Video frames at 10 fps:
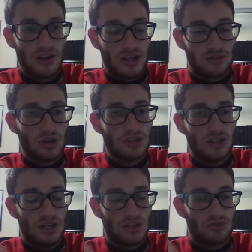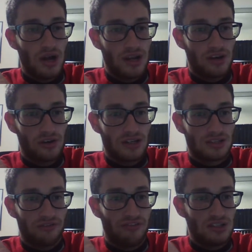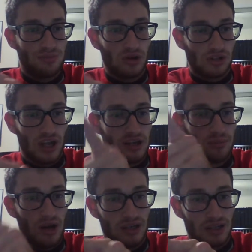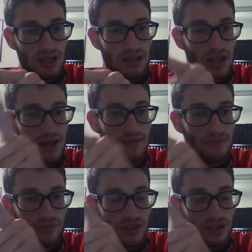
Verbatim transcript: It's right. It's right here. It's a Facebook like button, like that,